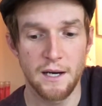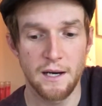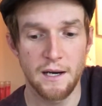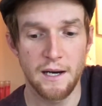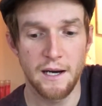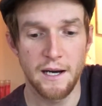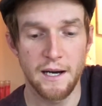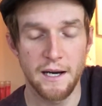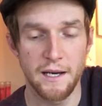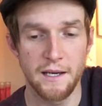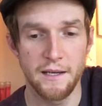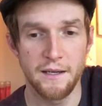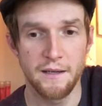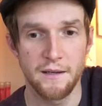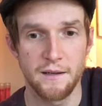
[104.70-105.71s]

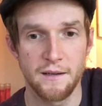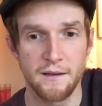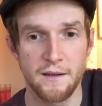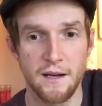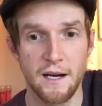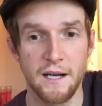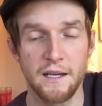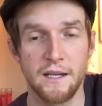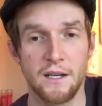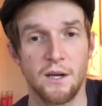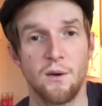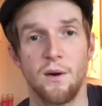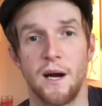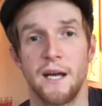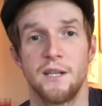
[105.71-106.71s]
I
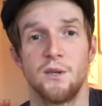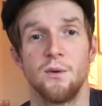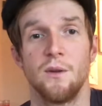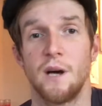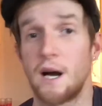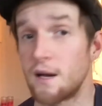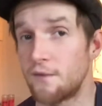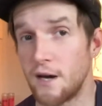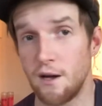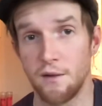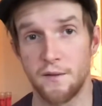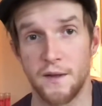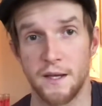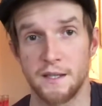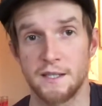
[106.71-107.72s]
do a lot of
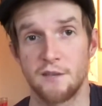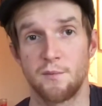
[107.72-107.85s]
health things.